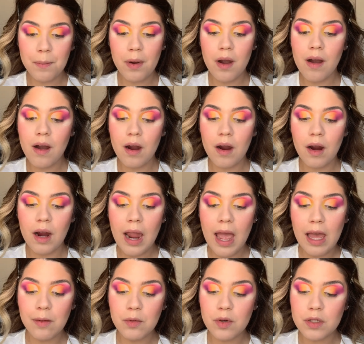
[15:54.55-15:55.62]
part,
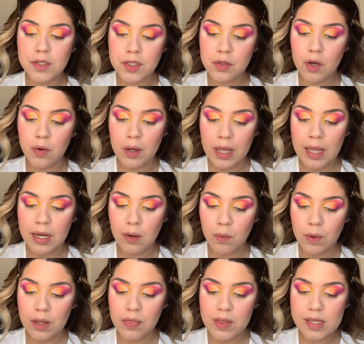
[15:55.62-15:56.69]
I'm going to go in
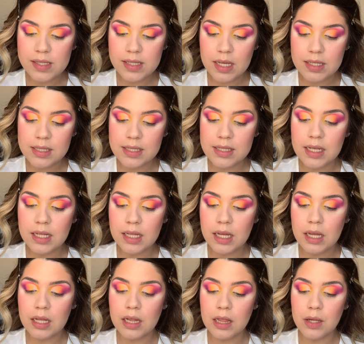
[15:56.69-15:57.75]
with this
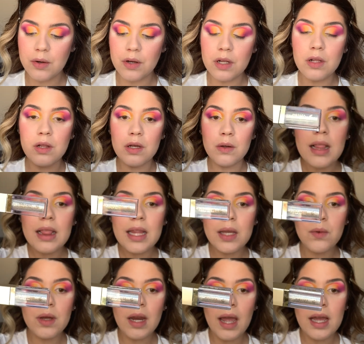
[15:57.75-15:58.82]
Stila Glitter and Glow
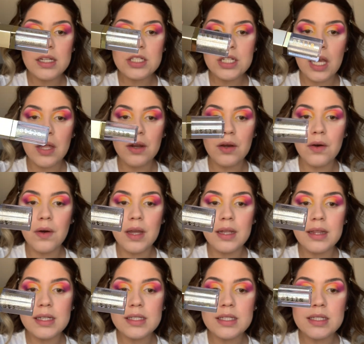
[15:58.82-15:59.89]
liquid eyeshadow,
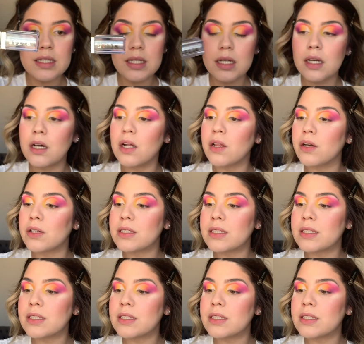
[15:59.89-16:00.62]
and this is in the color